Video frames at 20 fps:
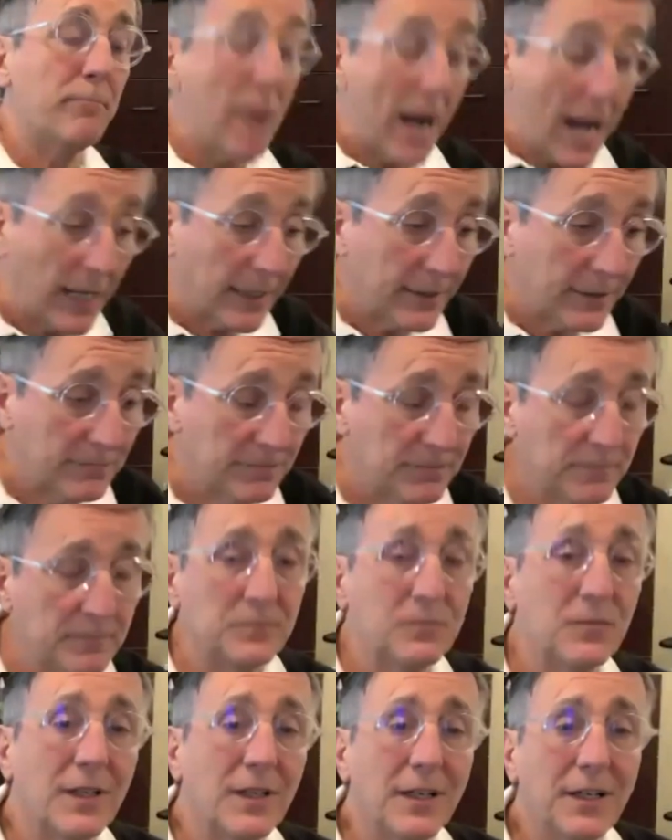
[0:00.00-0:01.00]
But
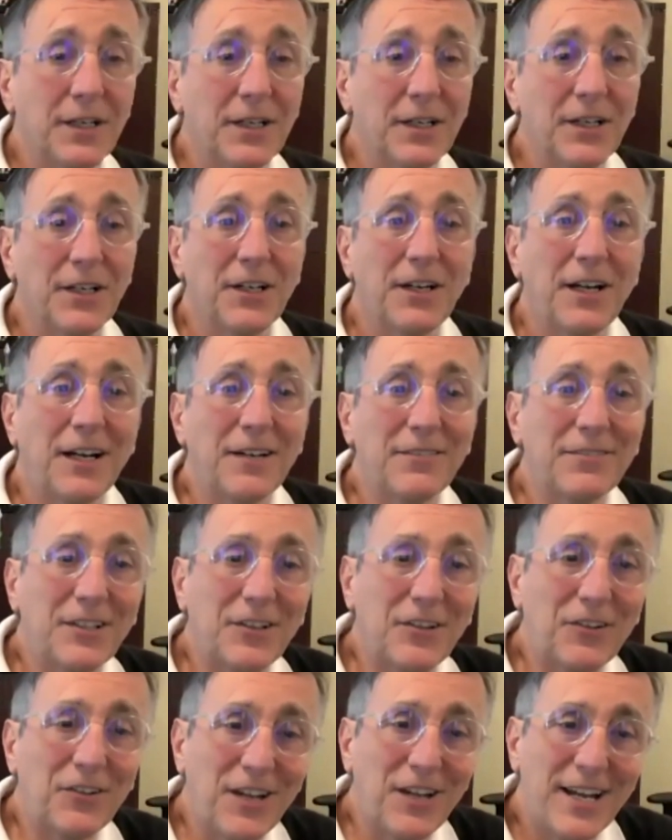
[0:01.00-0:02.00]

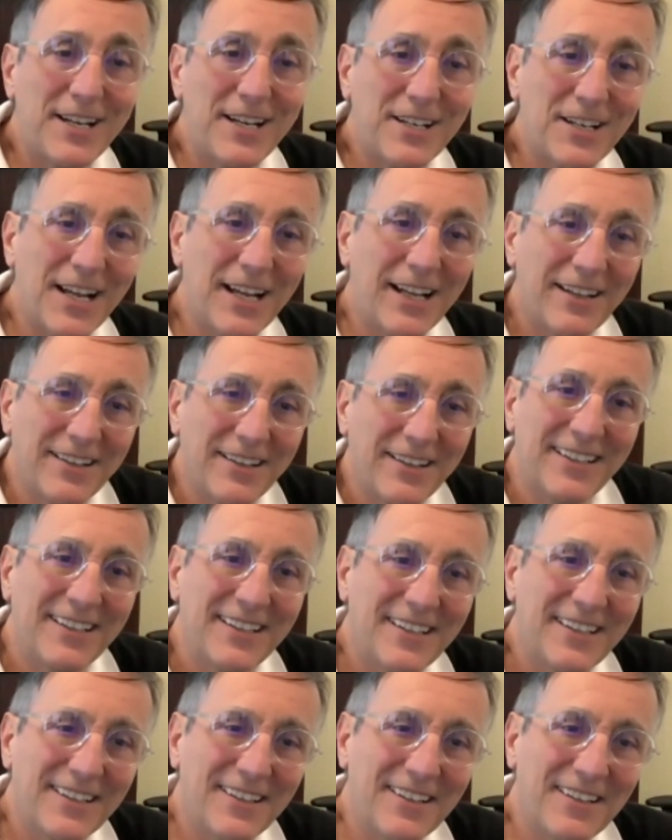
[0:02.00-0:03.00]
after saying that,
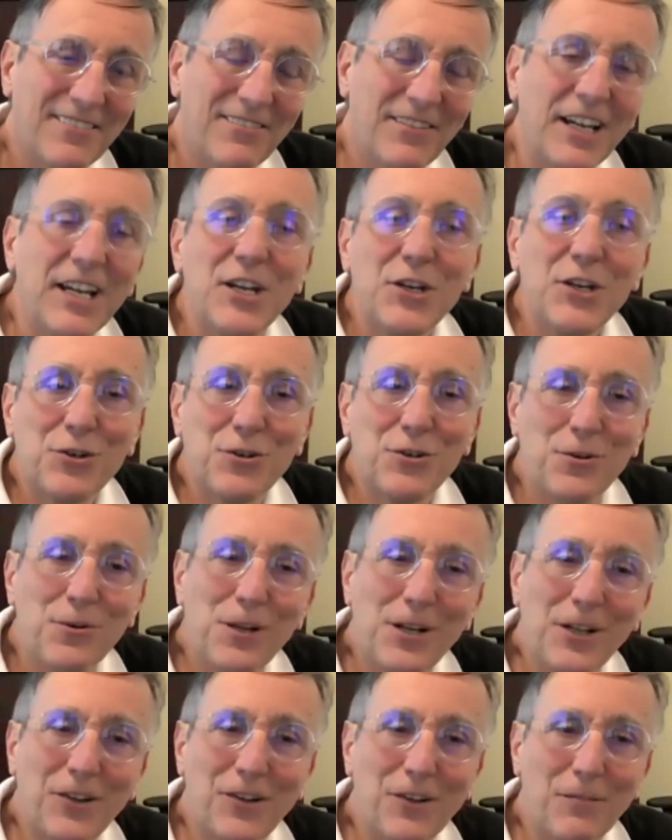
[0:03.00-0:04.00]
the
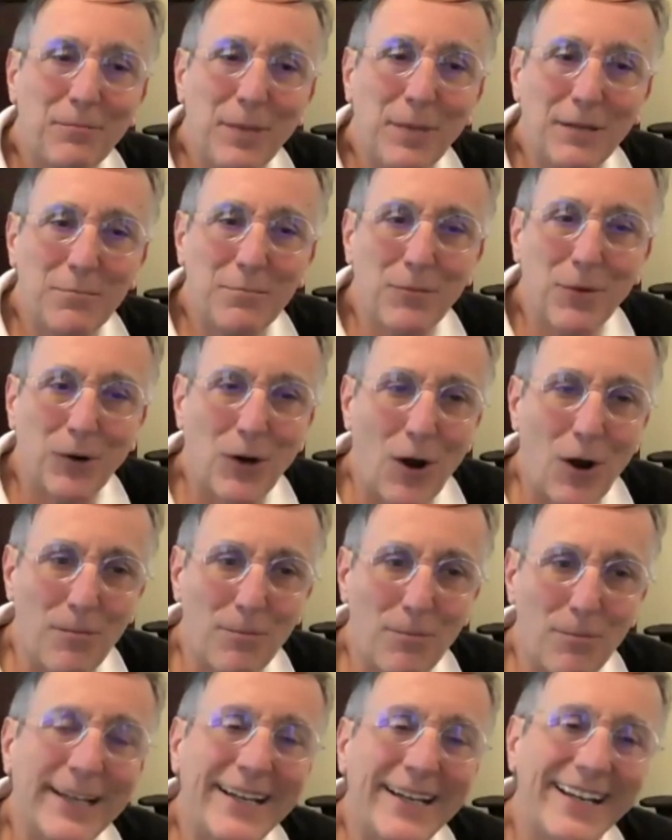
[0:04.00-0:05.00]
issue is a bit more
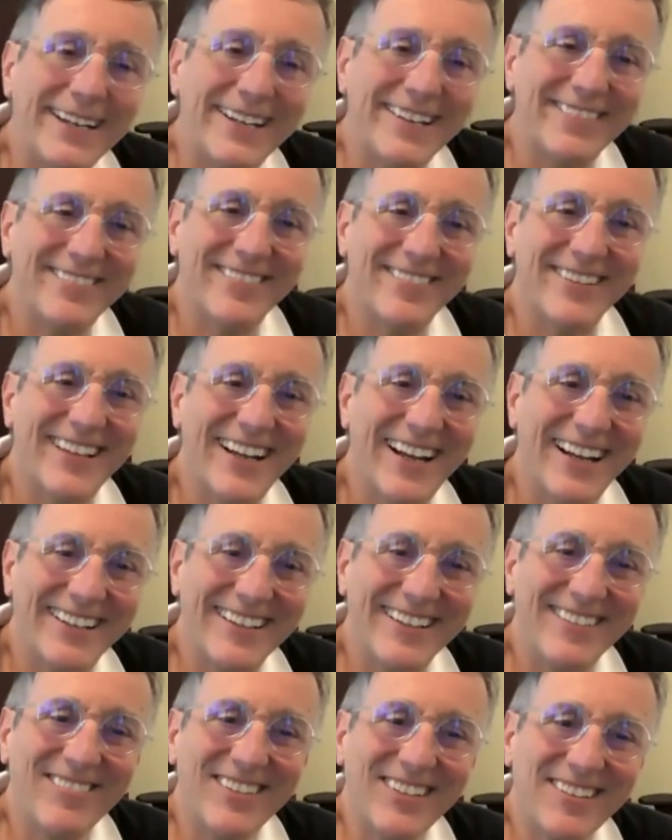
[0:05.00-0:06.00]
complicated than
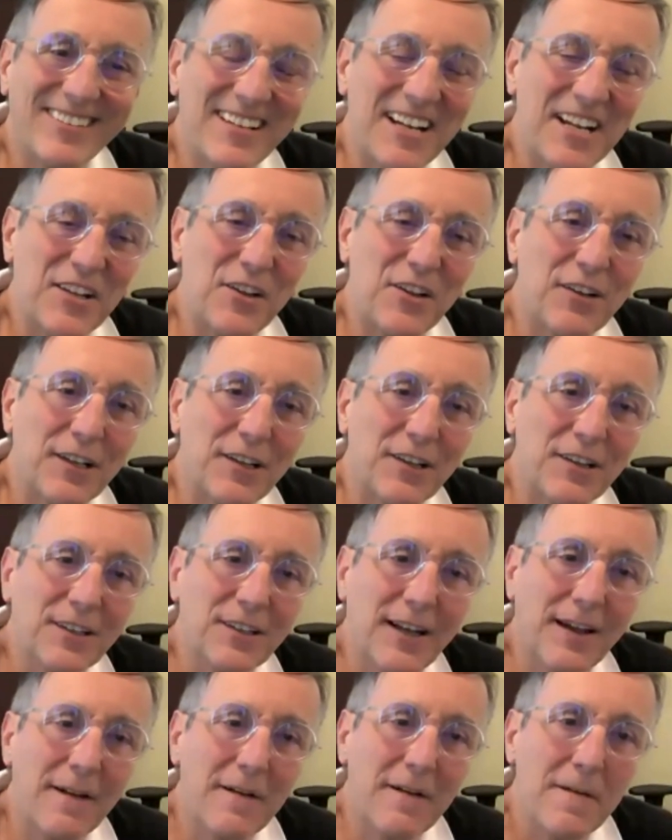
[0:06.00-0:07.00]
that, in the sense
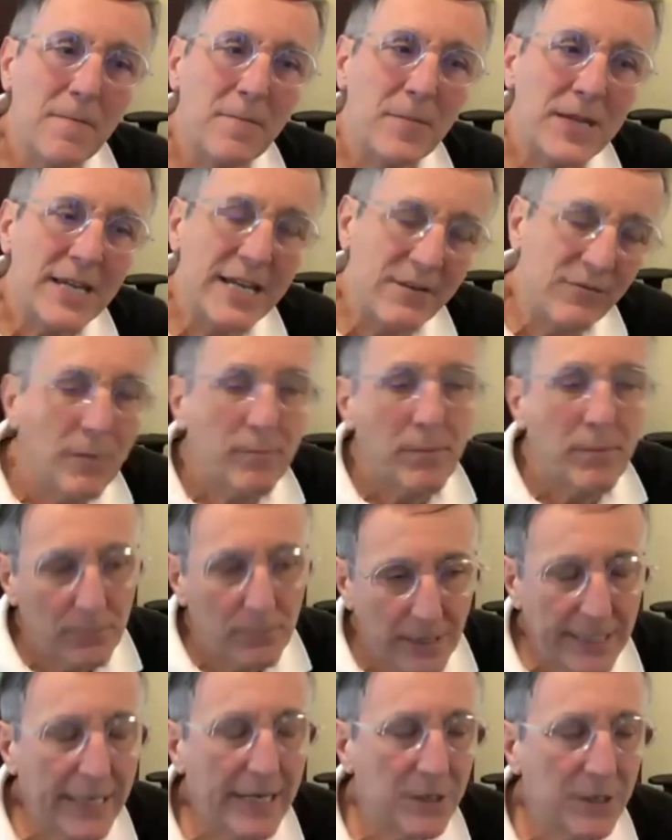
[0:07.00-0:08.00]
that in the
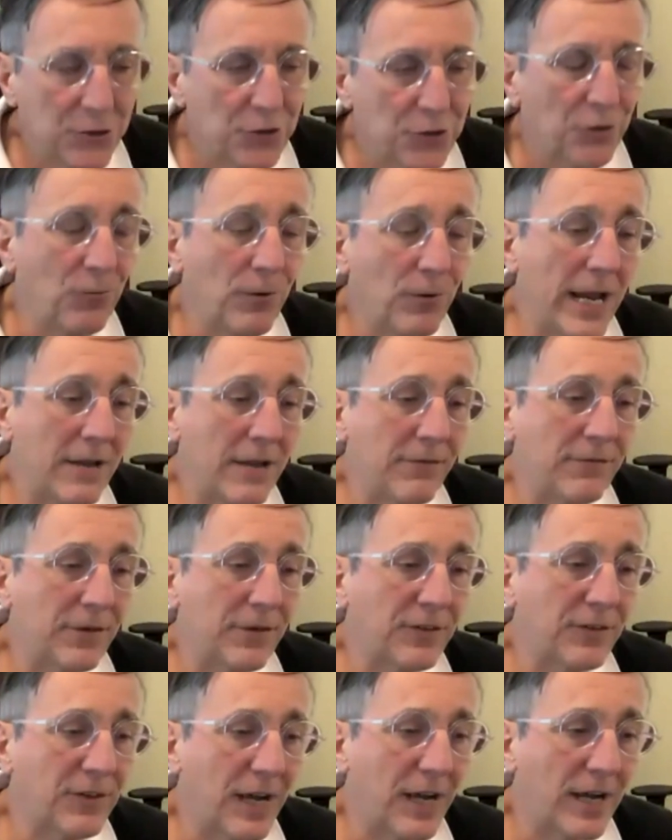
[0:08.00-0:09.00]
publication, we
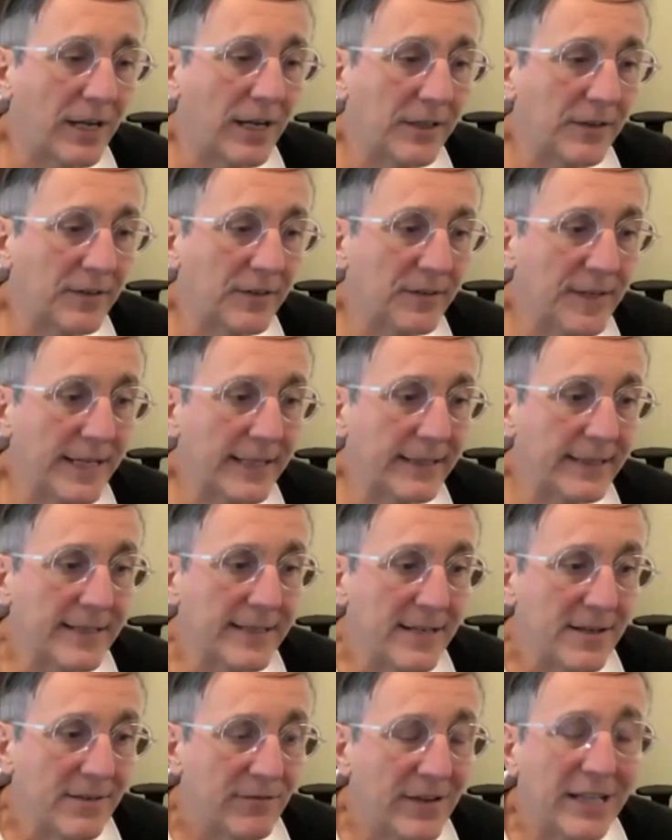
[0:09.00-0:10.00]
emphasize that
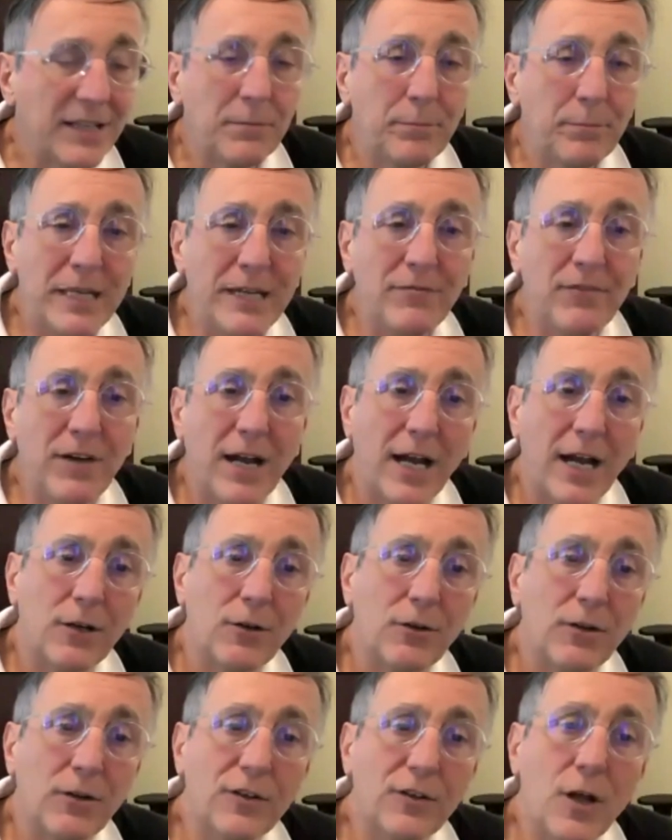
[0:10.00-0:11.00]
that
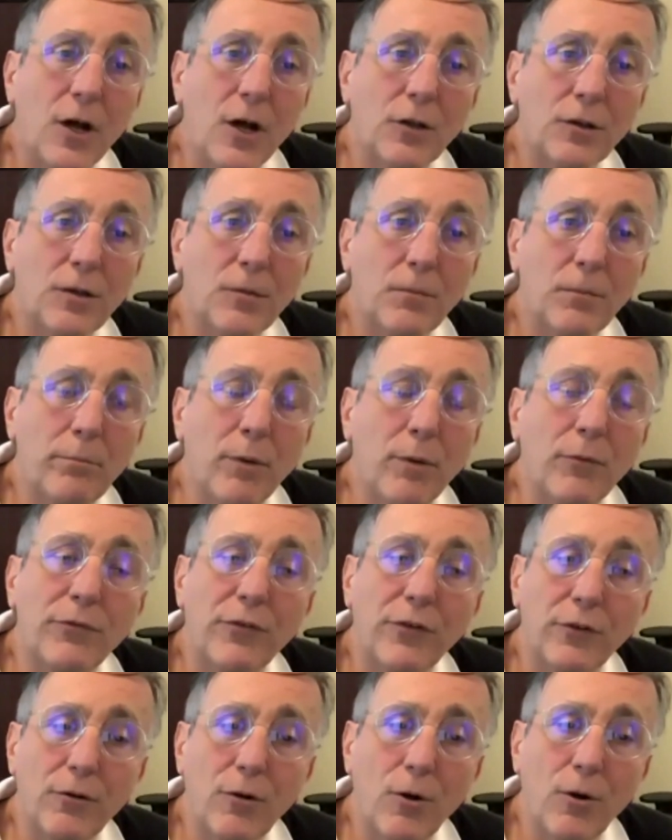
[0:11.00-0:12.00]
p-value is not
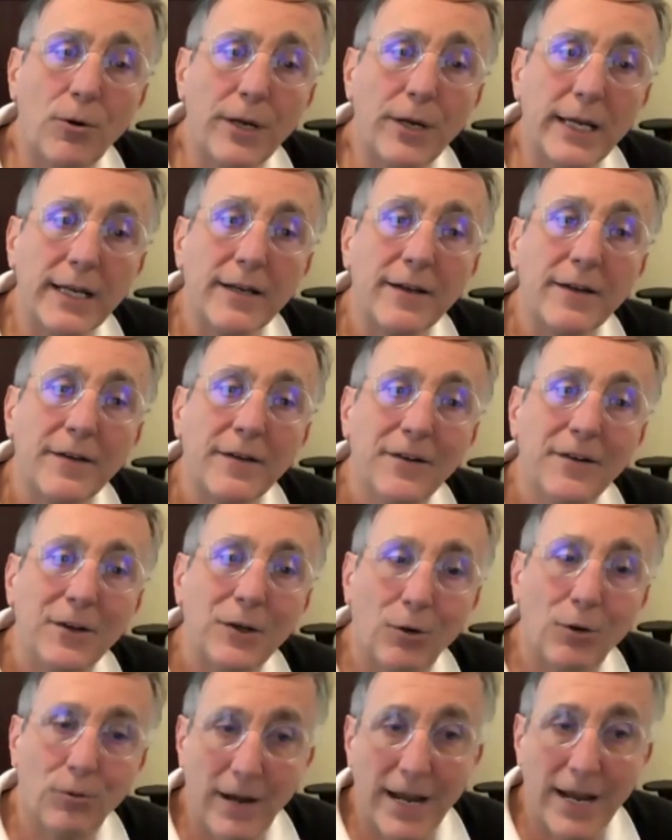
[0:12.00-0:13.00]
Bonferroni
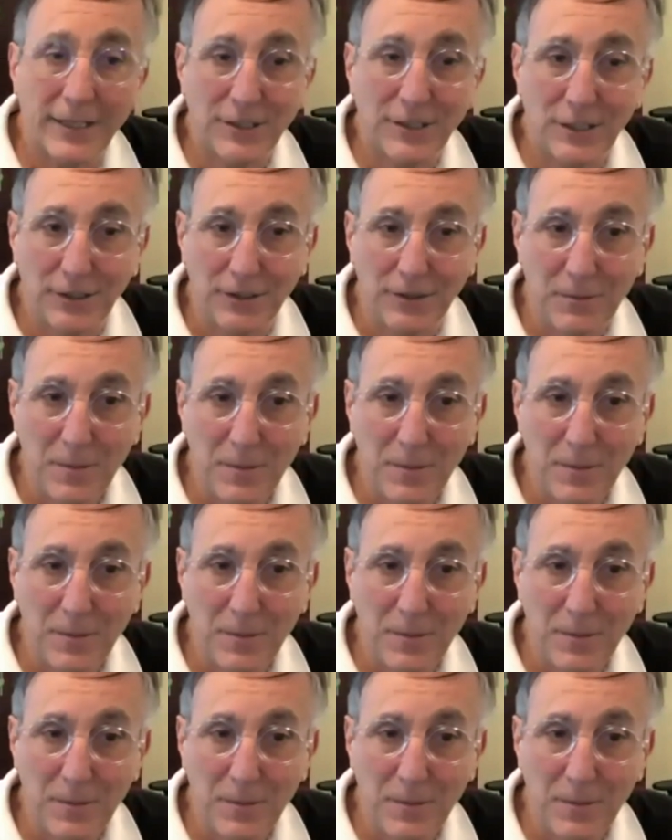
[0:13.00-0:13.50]
correct.